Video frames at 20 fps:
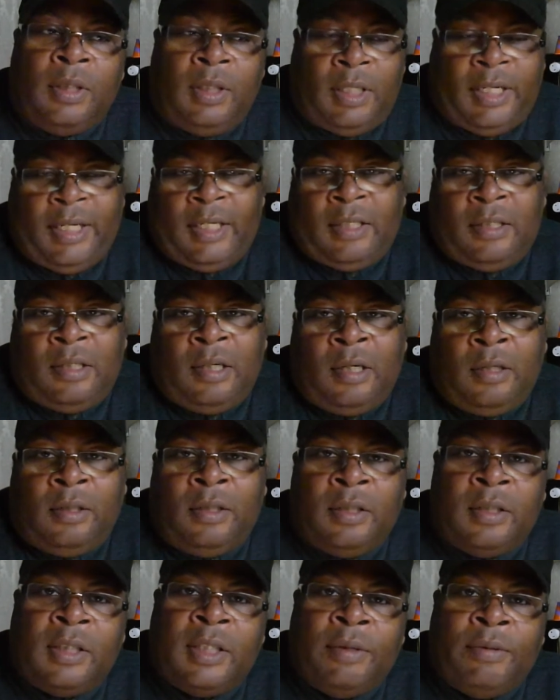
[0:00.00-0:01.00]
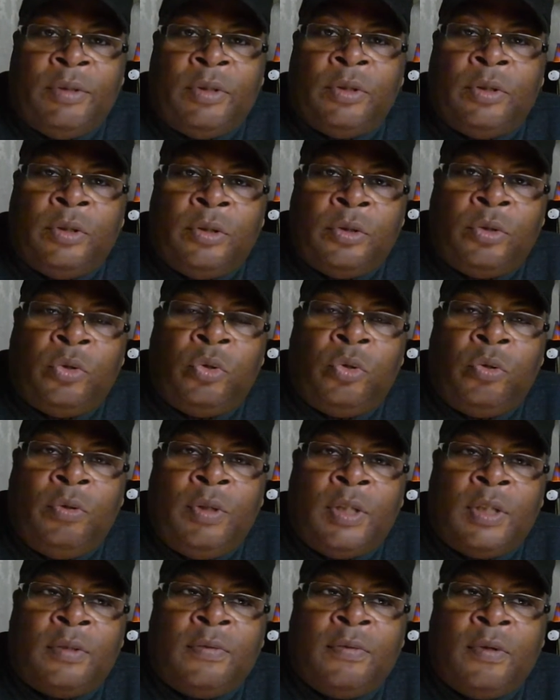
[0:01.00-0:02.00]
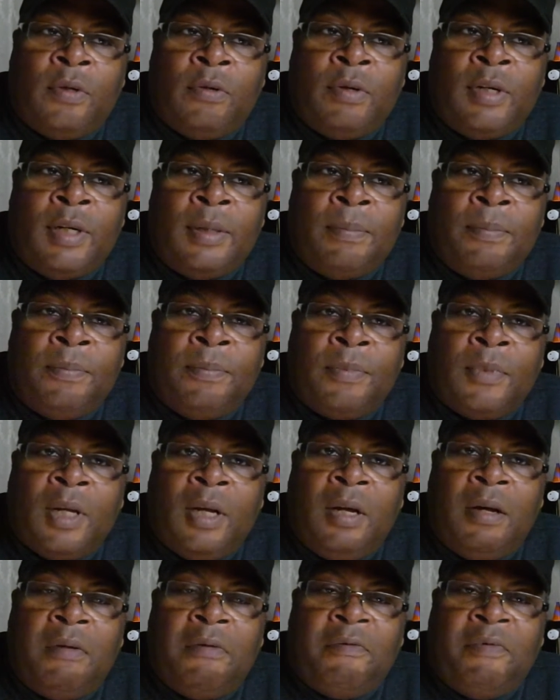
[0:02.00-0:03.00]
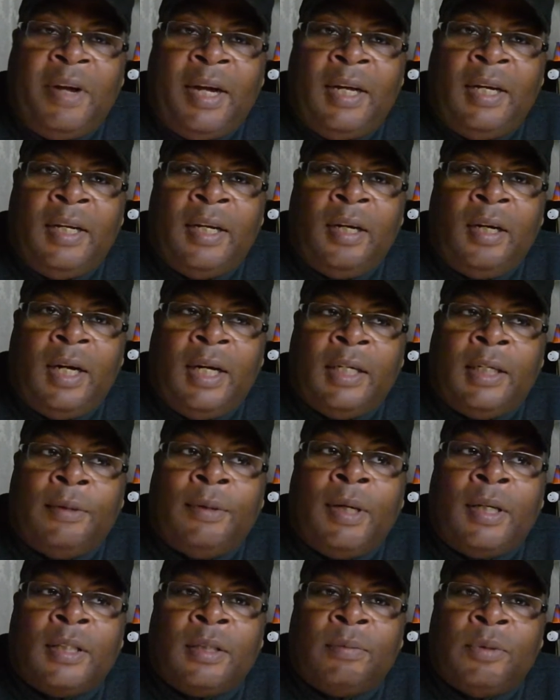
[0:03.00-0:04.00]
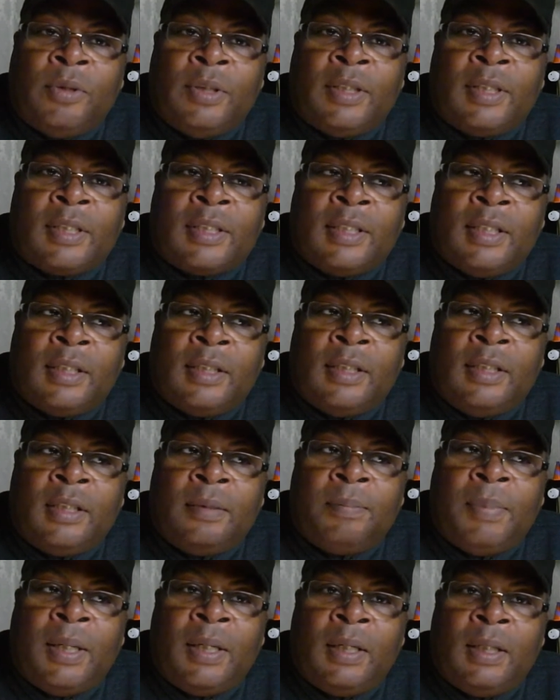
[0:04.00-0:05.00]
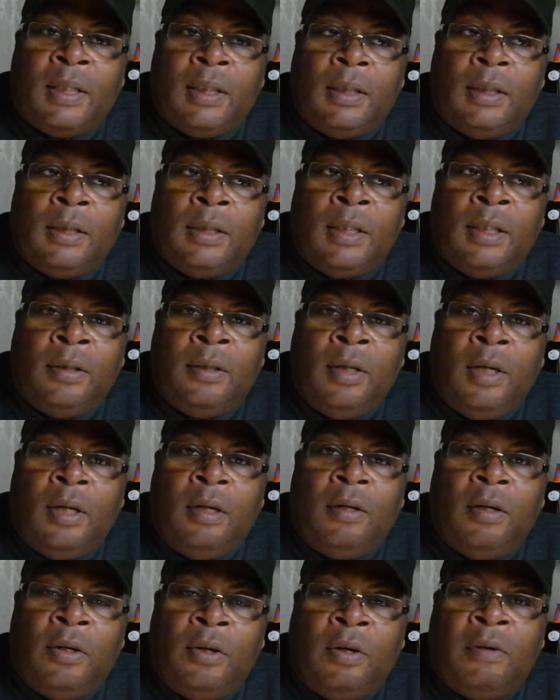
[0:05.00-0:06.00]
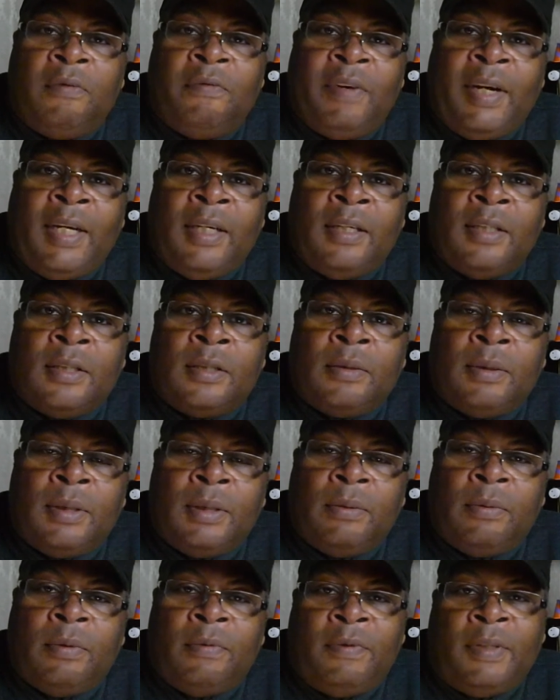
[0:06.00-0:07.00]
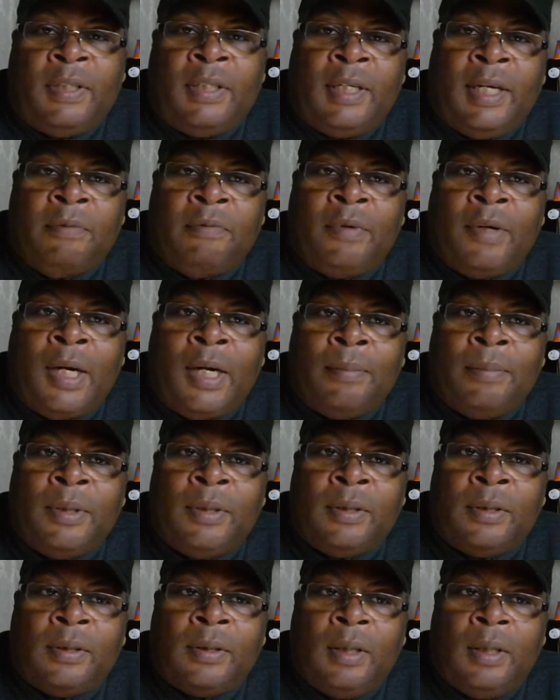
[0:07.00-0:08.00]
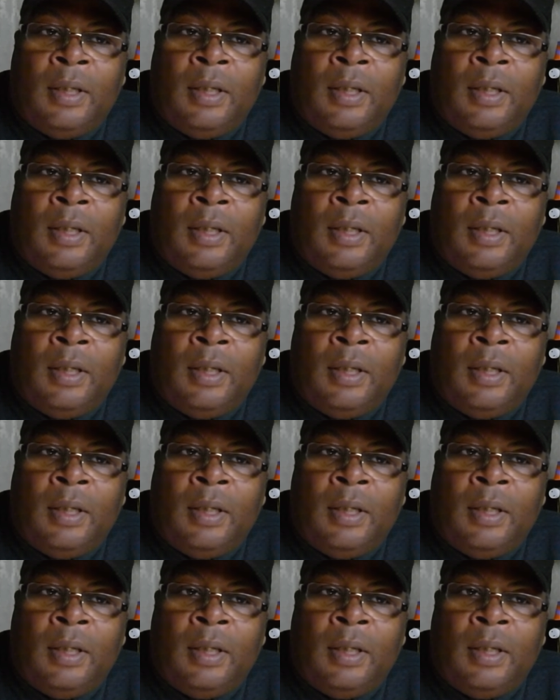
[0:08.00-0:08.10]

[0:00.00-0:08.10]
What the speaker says: Kickstarters, they're notorious for failure, and there are some good successes, but you know, a lot of failures within that environment.